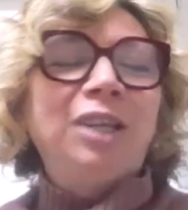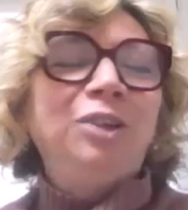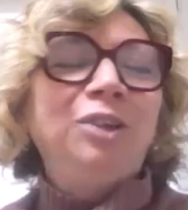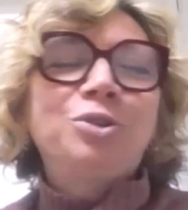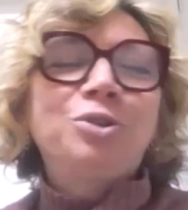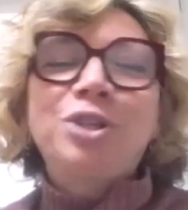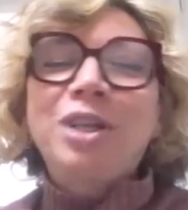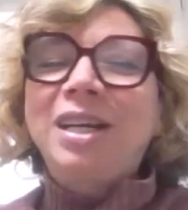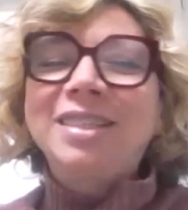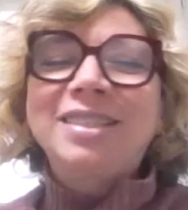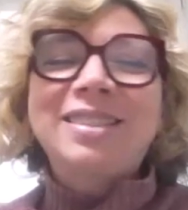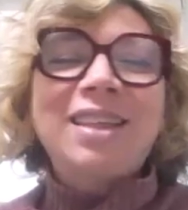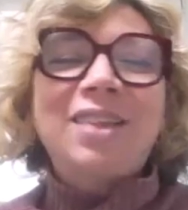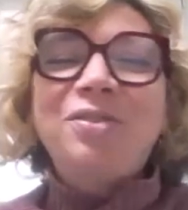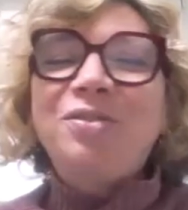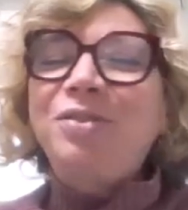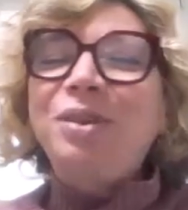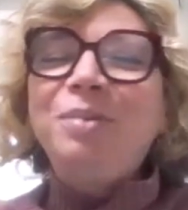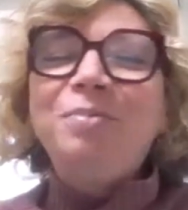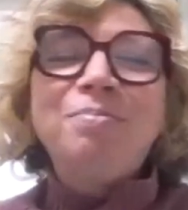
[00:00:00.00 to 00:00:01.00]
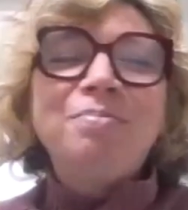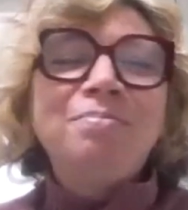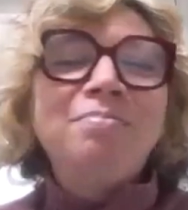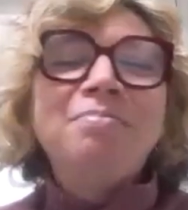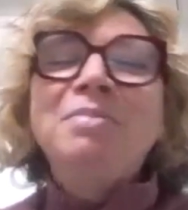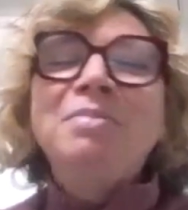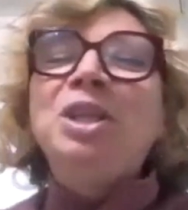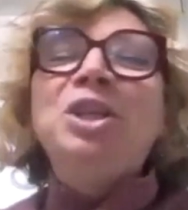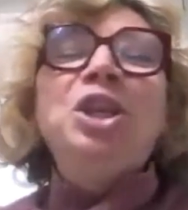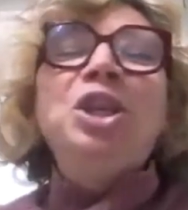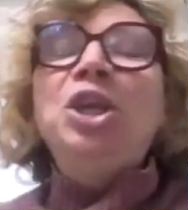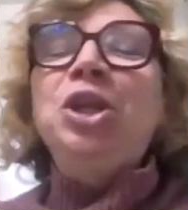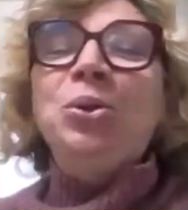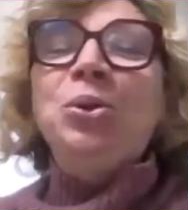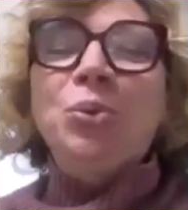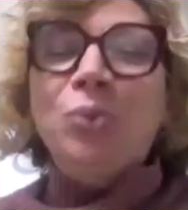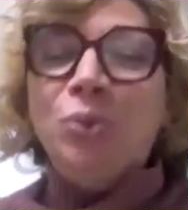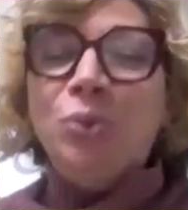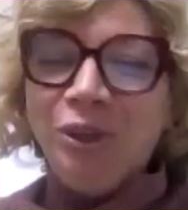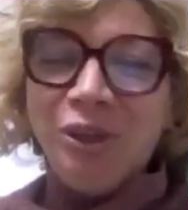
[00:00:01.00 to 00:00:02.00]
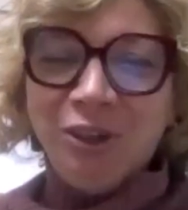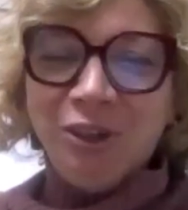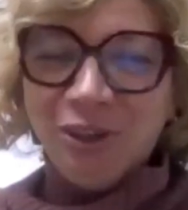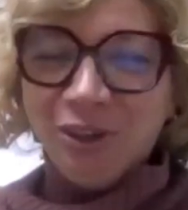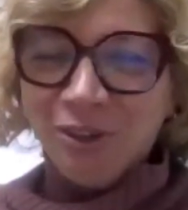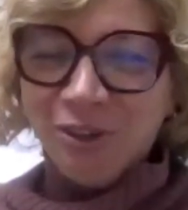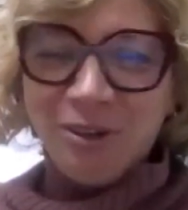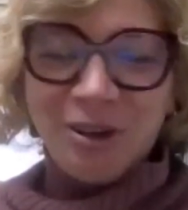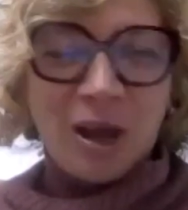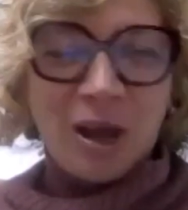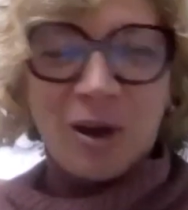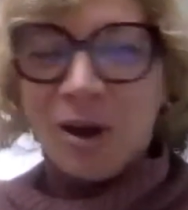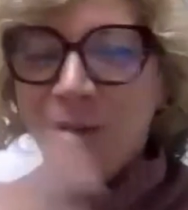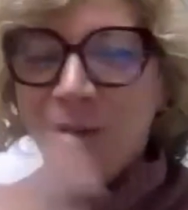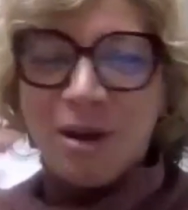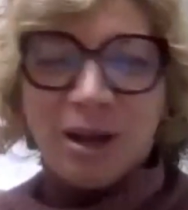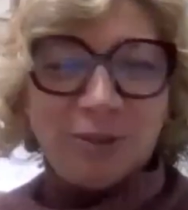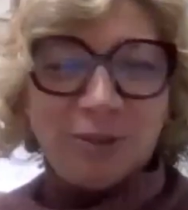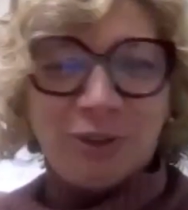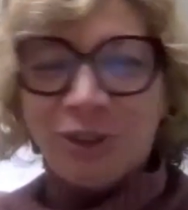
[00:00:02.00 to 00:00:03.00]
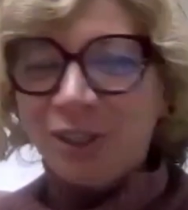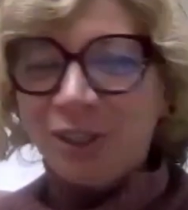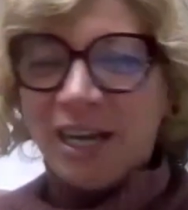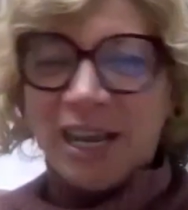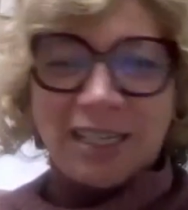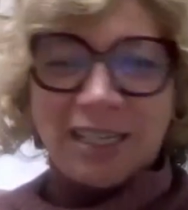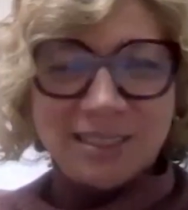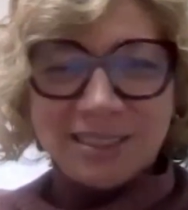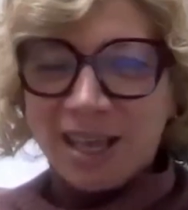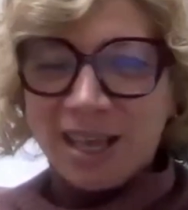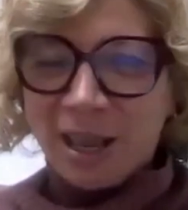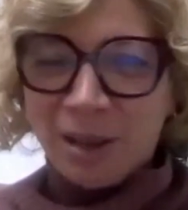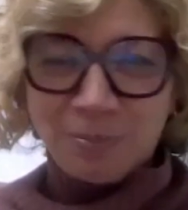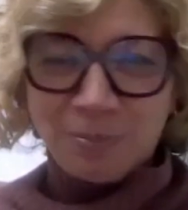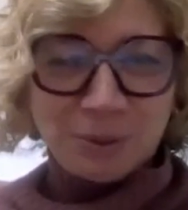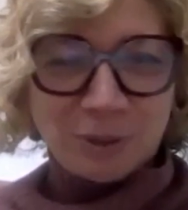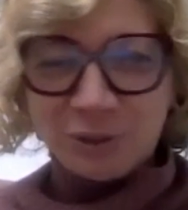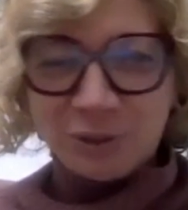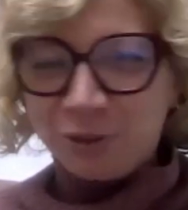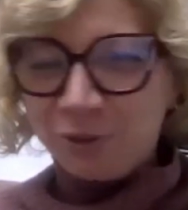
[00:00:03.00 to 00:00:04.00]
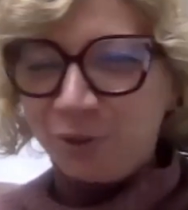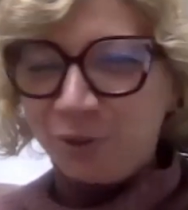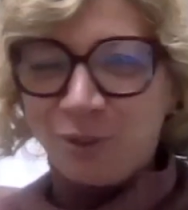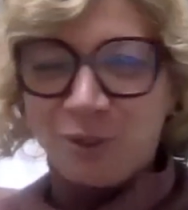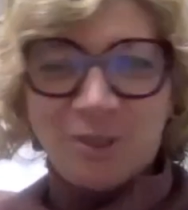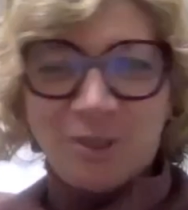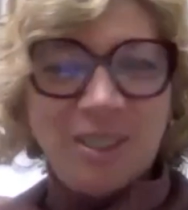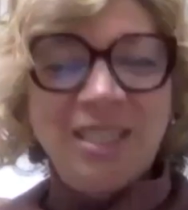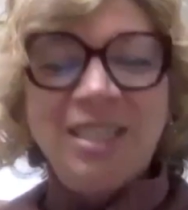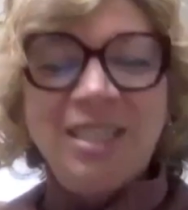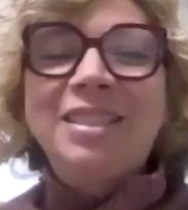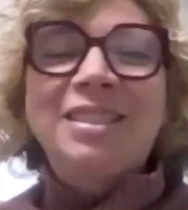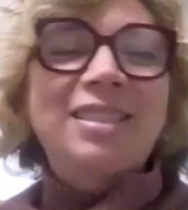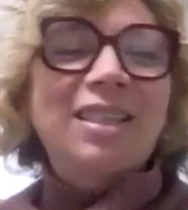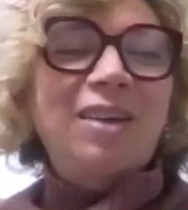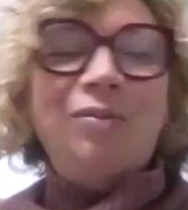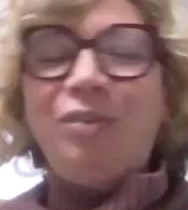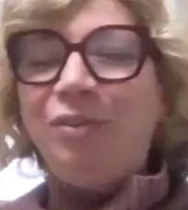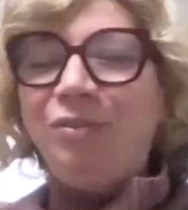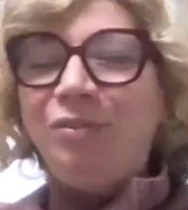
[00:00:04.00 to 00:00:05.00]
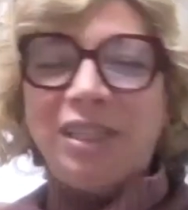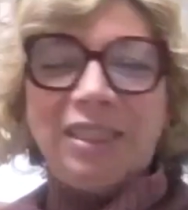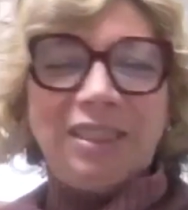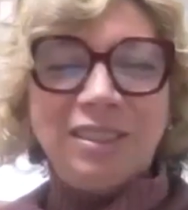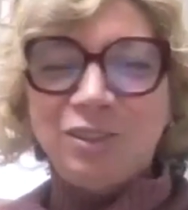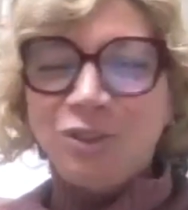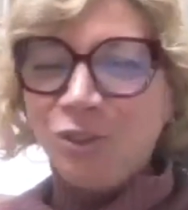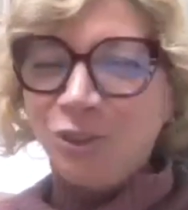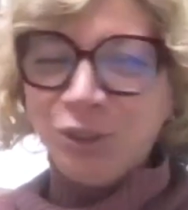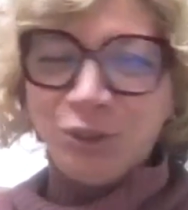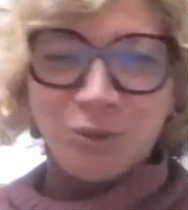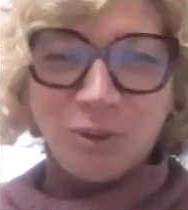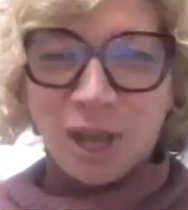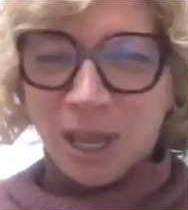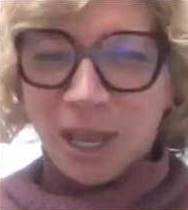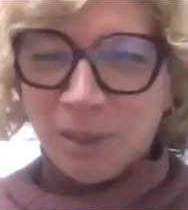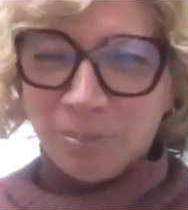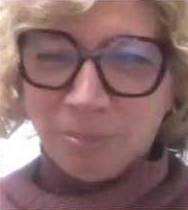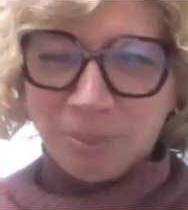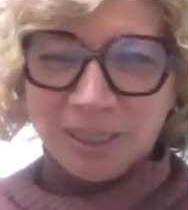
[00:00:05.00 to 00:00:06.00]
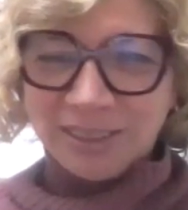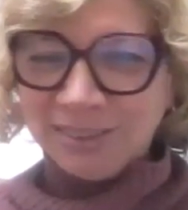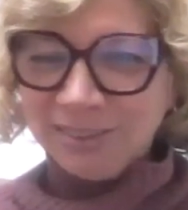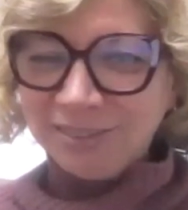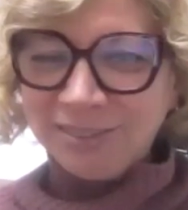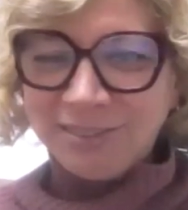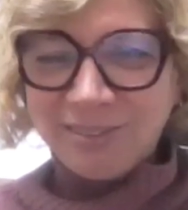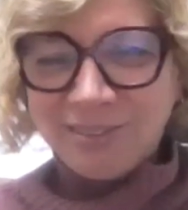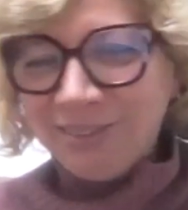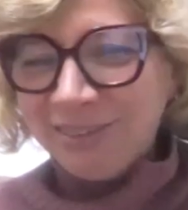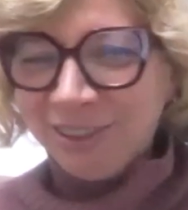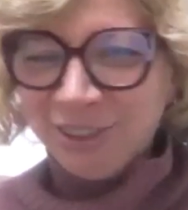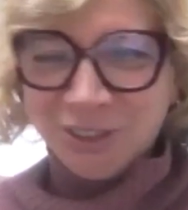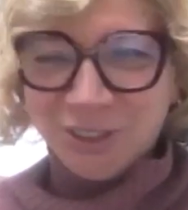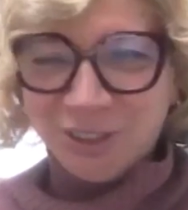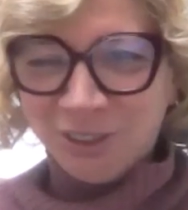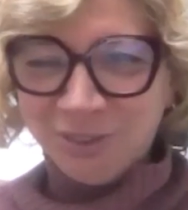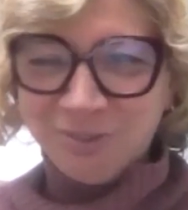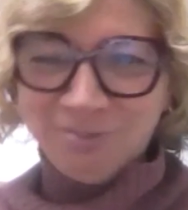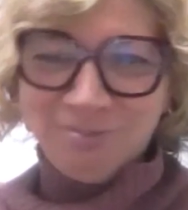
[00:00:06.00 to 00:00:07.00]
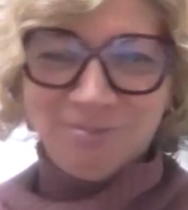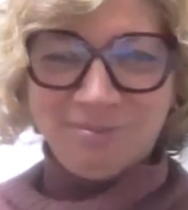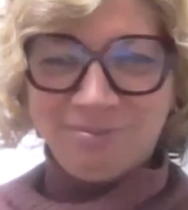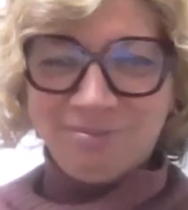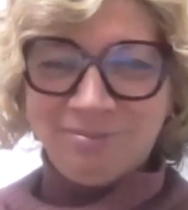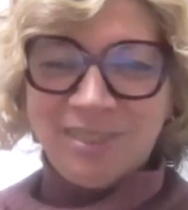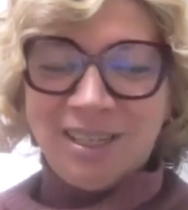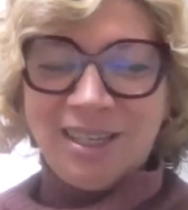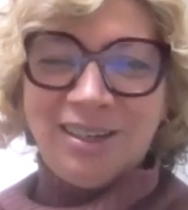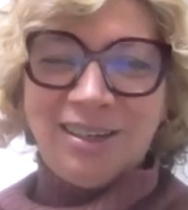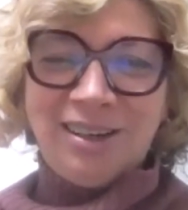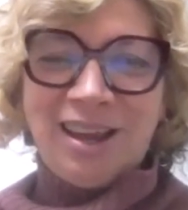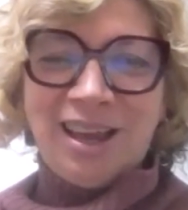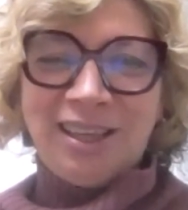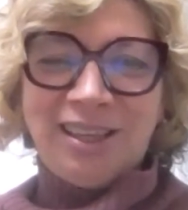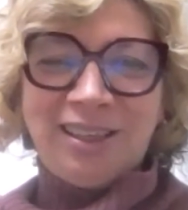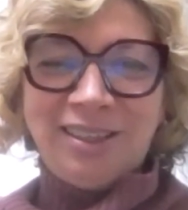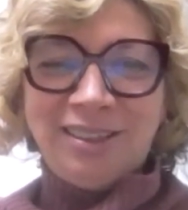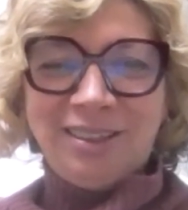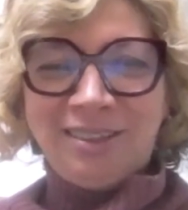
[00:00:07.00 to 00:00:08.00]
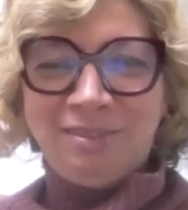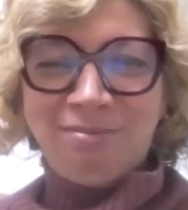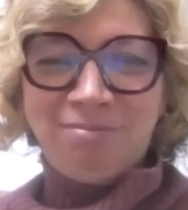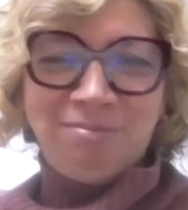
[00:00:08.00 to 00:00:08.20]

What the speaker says: you share something new, about your next steps or something that is going to happen, like...